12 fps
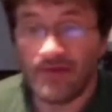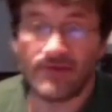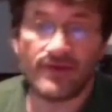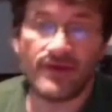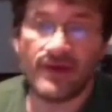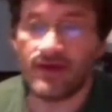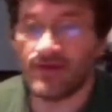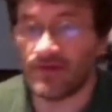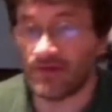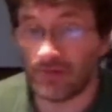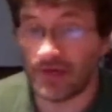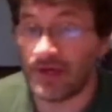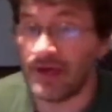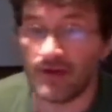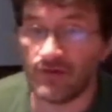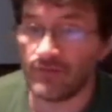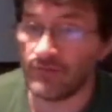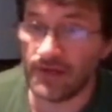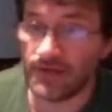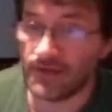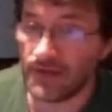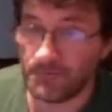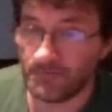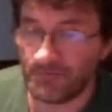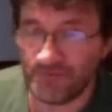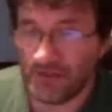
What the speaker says: just in case this was a catchphrase that